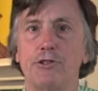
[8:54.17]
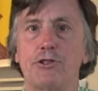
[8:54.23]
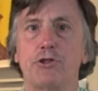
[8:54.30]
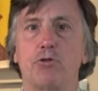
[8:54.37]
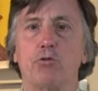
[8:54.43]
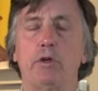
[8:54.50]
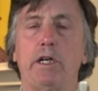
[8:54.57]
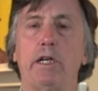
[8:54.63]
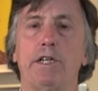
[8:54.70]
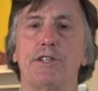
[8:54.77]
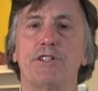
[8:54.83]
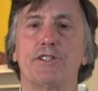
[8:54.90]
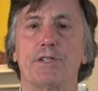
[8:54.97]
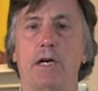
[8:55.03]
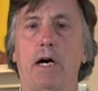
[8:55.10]

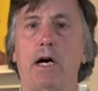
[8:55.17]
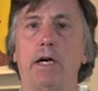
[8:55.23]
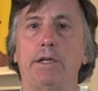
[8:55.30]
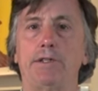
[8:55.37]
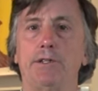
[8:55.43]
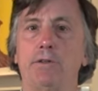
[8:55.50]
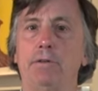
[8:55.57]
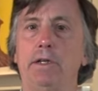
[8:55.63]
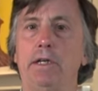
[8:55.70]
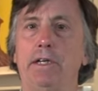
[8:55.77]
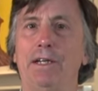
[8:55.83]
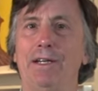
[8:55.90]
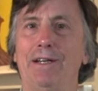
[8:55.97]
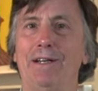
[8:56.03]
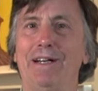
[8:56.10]
surrealist side to it,
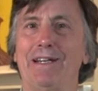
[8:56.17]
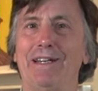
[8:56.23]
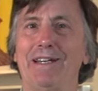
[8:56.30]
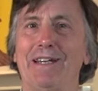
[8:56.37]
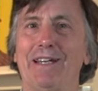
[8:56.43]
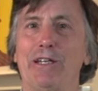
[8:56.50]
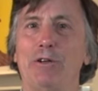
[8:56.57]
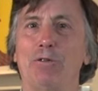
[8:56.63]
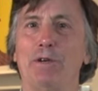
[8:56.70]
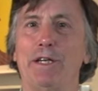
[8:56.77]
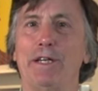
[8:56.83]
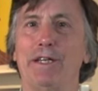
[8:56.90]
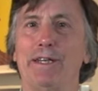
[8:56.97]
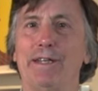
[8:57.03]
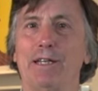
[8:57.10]
getting you
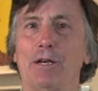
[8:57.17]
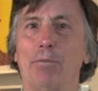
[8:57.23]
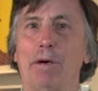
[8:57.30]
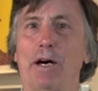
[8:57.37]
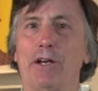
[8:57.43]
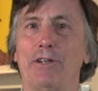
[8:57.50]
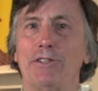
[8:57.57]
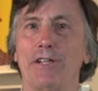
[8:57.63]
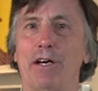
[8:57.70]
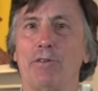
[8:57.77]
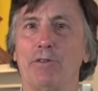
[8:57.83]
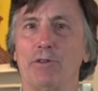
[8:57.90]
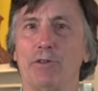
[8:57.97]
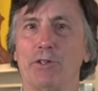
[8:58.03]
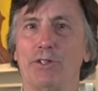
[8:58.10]
ready to think about
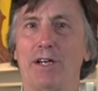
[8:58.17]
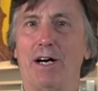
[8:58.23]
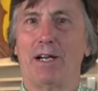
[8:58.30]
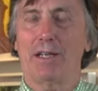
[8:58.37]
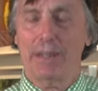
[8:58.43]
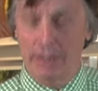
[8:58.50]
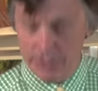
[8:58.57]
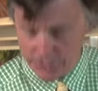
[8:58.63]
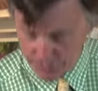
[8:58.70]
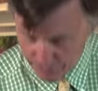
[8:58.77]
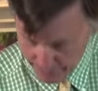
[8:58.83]
Salvador Dali as